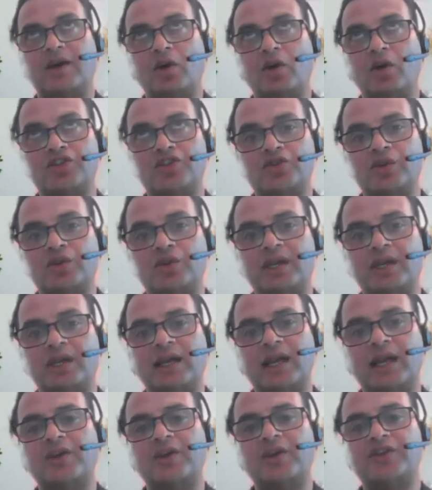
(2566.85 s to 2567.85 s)
So it
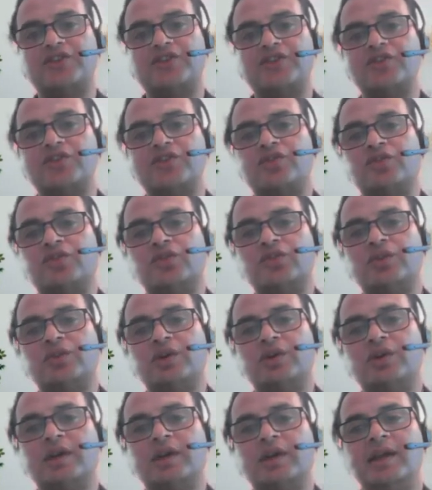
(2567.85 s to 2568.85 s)
allows you to
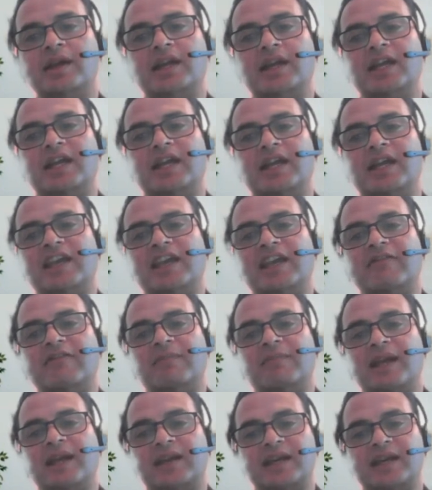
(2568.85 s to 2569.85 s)
give
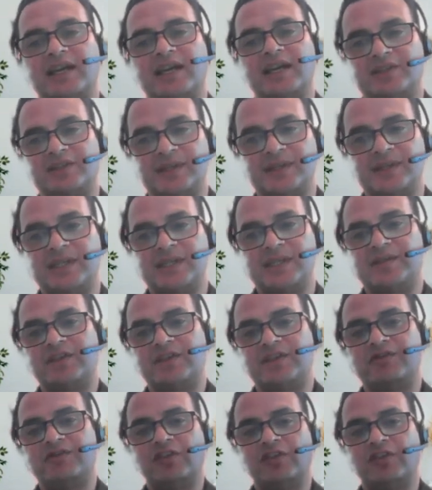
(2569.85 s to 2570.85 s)
better customer service
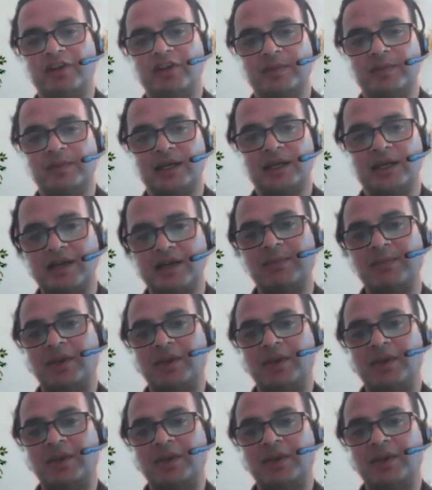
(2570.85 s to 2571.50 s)
and fulfillment, right?